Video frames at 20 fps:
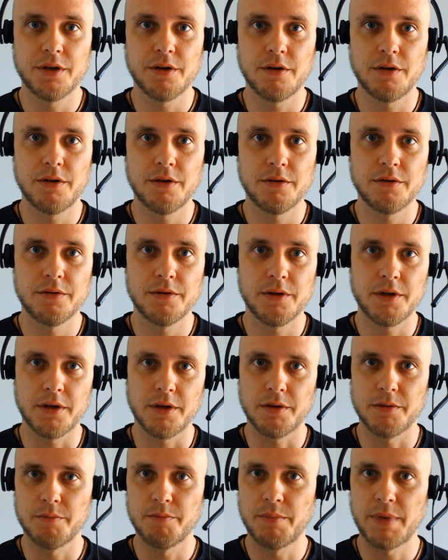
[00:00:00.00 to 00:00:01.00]

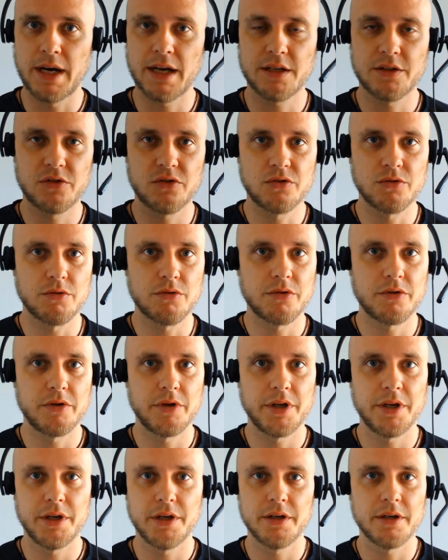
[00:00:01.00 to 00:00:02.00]
on,
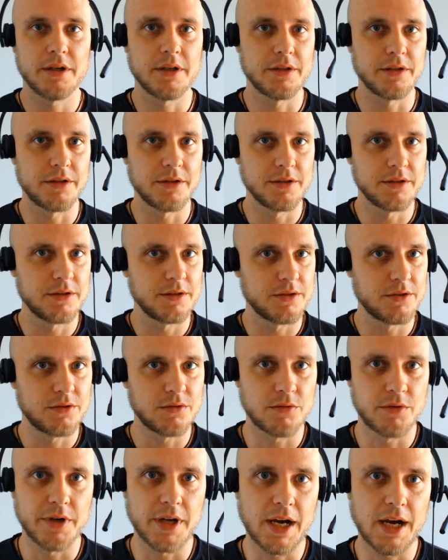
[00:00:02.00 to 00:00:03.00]
backstory, and there's a
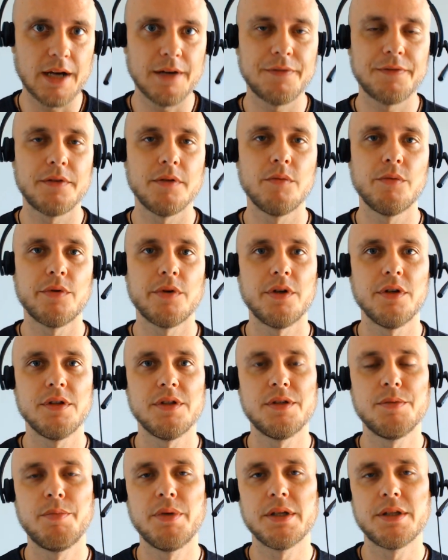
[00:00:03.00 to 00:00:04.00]
story
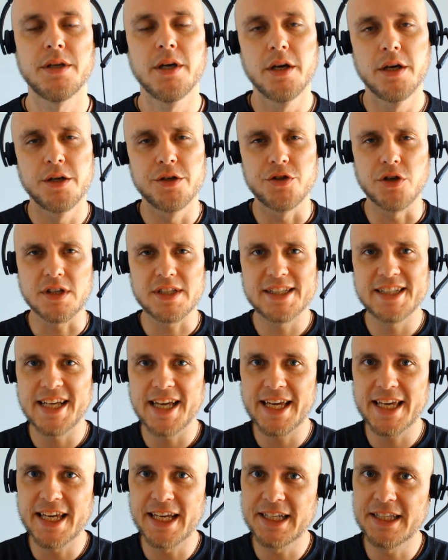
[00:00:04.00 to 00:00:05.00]
afterwards, but just
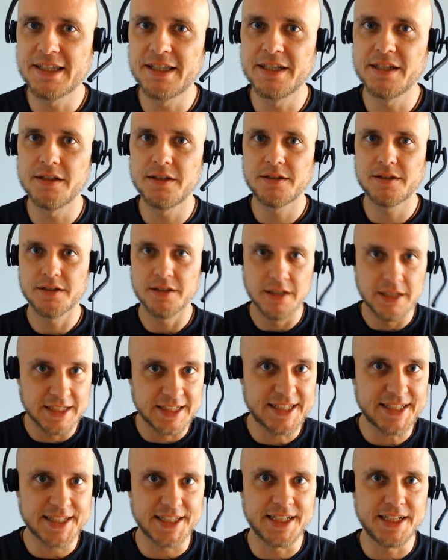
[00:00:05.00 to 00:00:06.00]
taking this
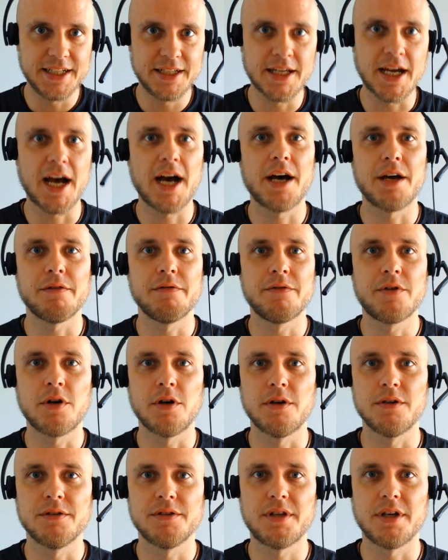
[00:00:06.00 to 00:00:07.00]
scene out of
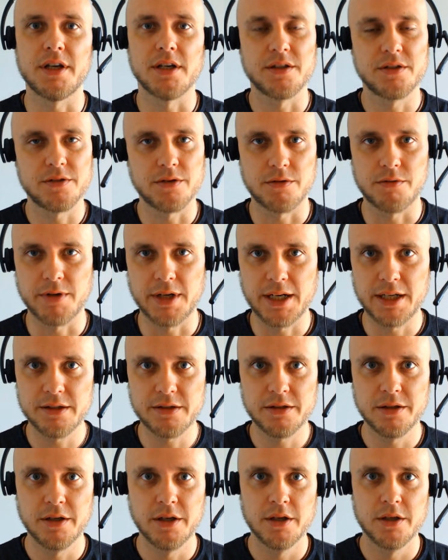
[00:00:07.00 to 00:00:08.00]
context, all
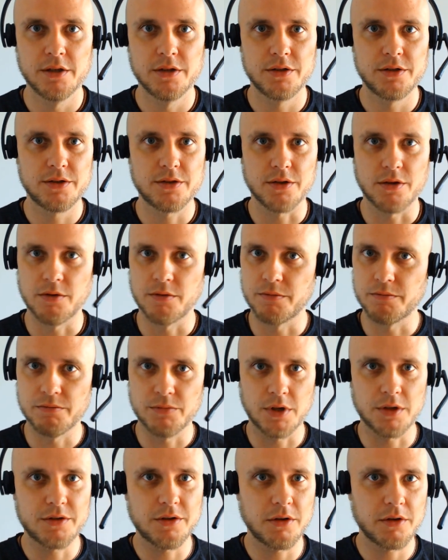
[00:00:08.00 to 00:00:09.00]
right? So
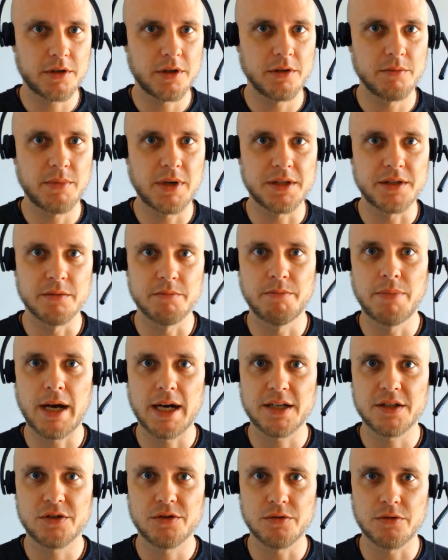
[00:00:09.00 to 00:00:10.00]
not talking about the
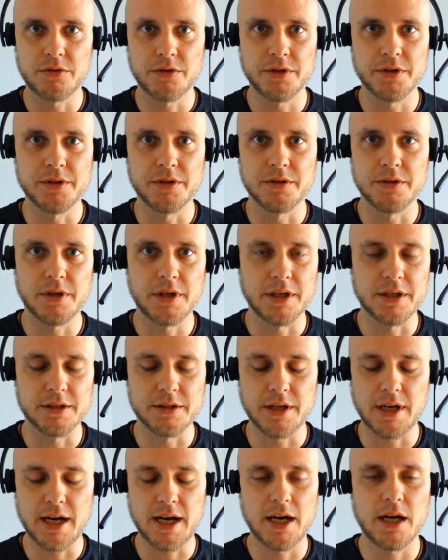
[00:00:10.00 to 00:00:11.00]
backstory
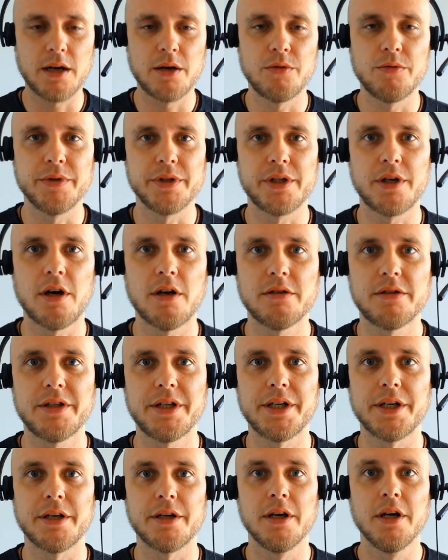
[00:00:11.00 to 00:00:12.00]
and how we got
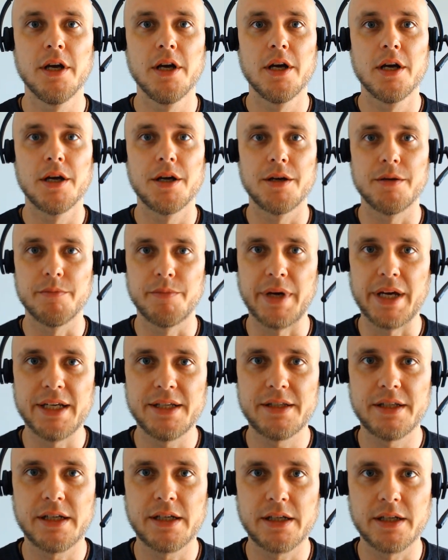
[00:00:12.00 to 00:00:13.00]
here.
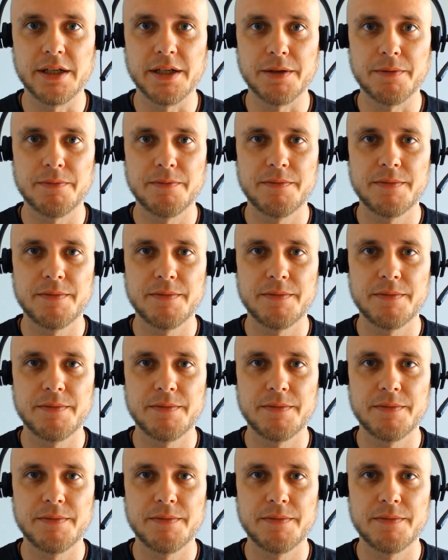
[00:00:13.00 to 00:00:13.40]
Basically,